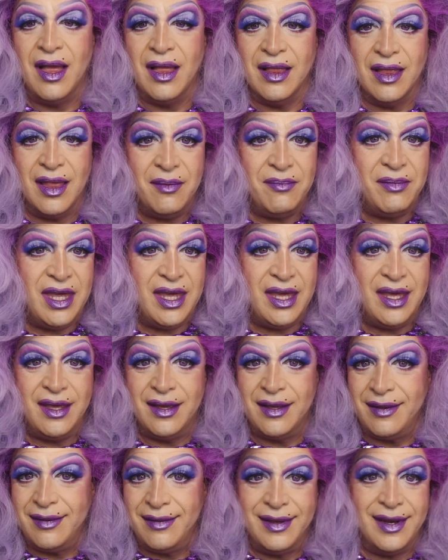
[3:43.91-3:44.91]
Let
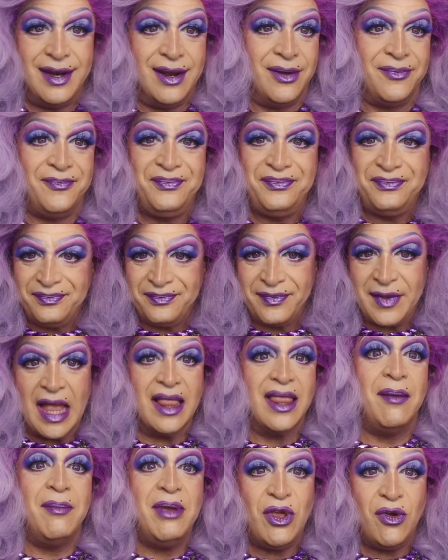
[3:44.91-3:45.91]
me, you know,
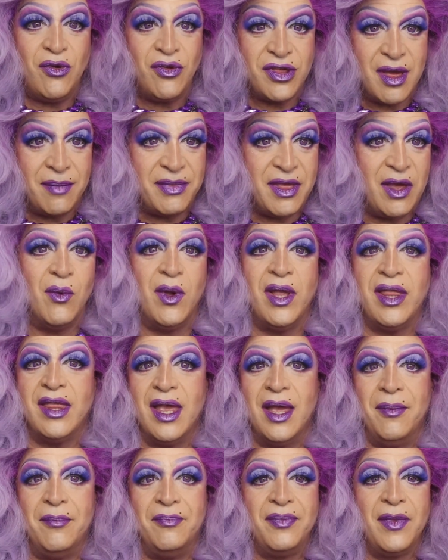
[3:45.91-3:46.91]
let me do something with
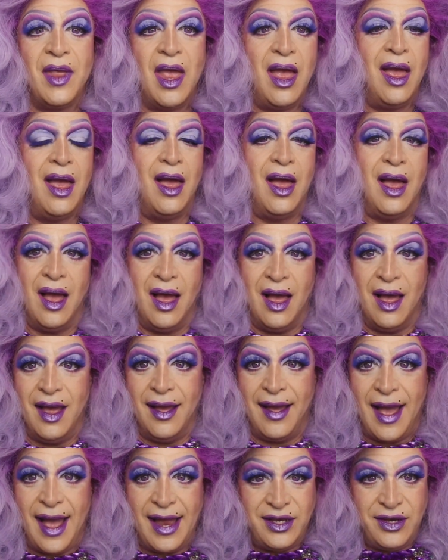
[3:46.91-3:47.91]
them. Um,
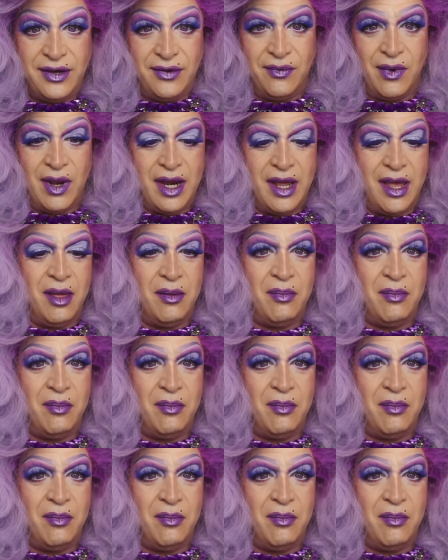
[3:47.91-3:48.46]
uh, I do want to